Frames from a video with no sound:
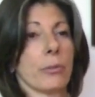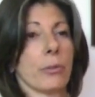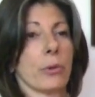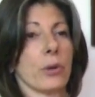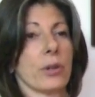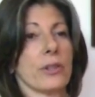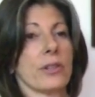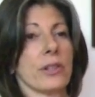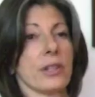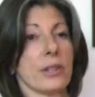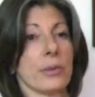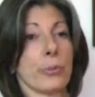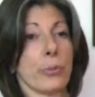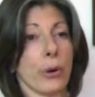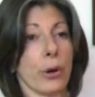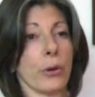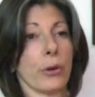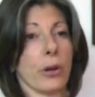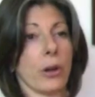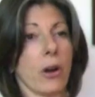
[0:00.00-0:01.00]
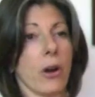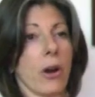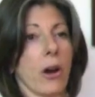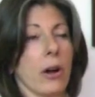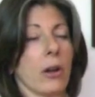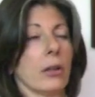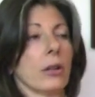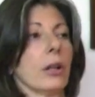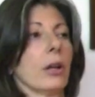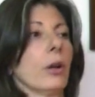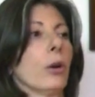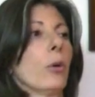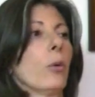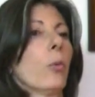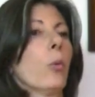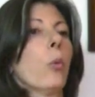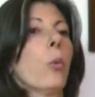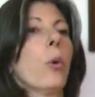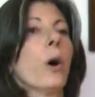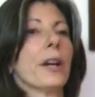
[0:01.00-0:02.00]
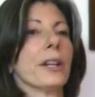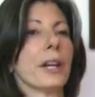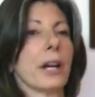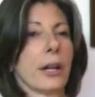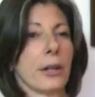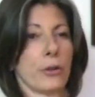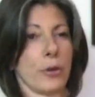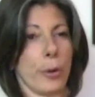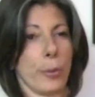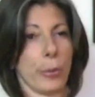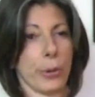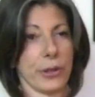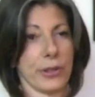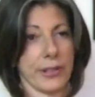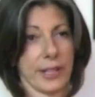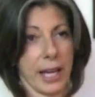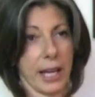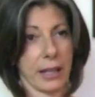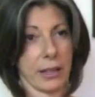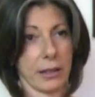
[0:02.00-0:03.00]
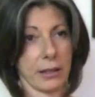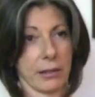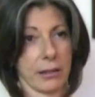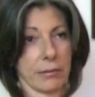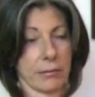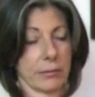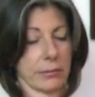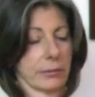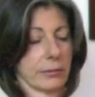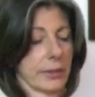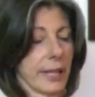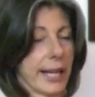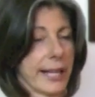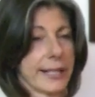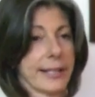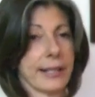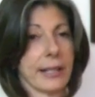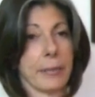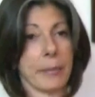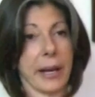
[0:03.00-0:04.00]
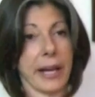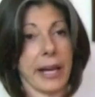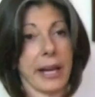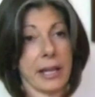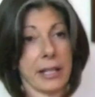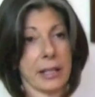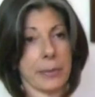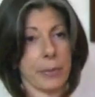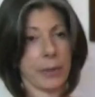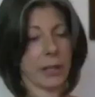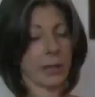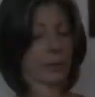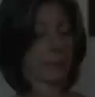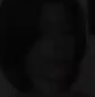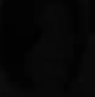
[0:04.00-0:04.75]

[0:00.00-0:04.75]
Morse's protocol 100%, as did my husband.